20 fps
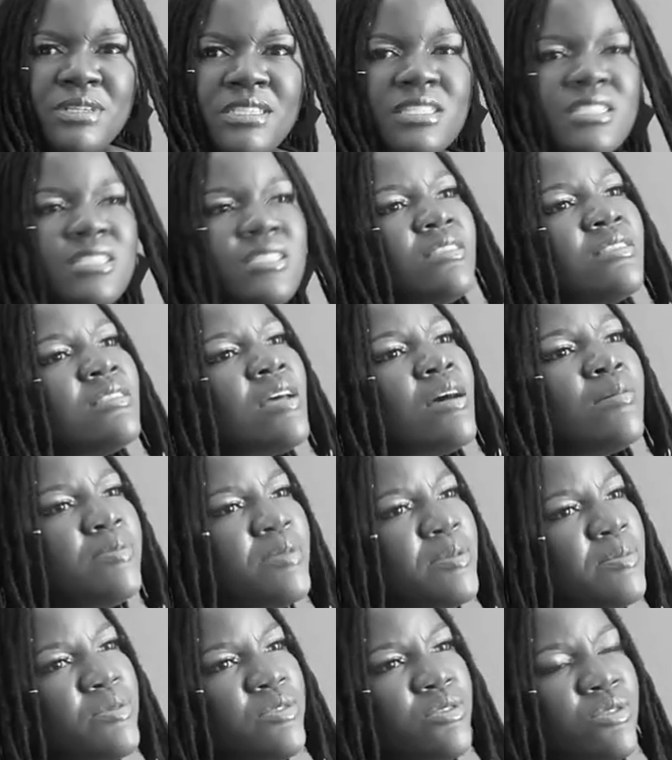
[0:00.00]
this is how
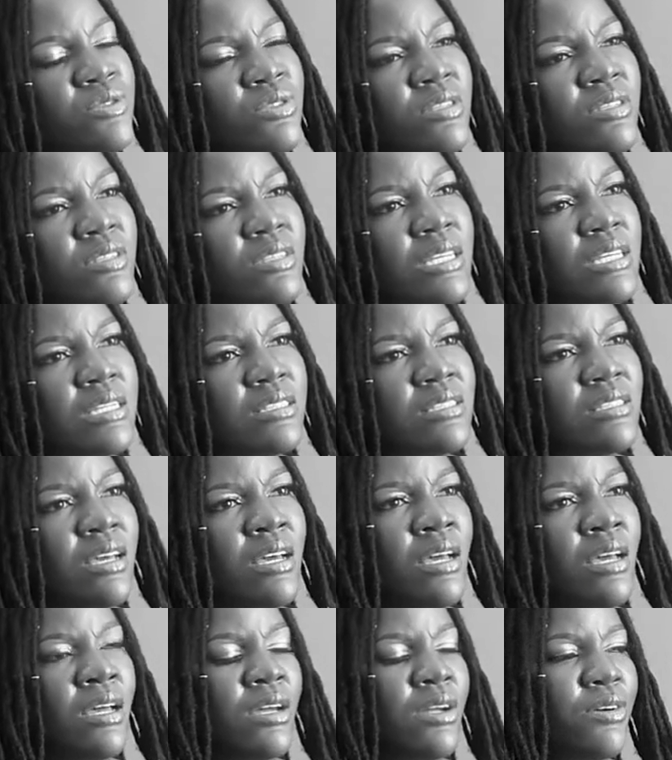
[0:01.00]
people do things,
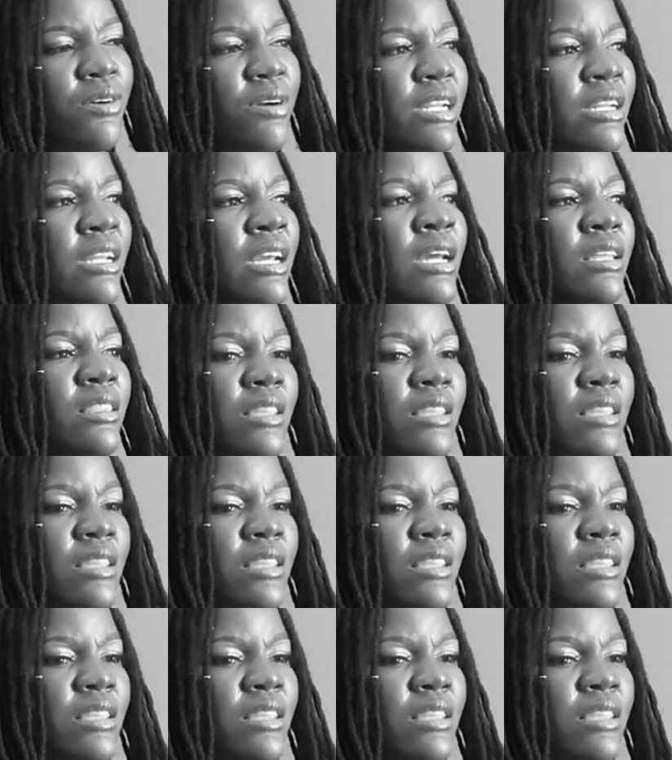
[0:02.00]
right?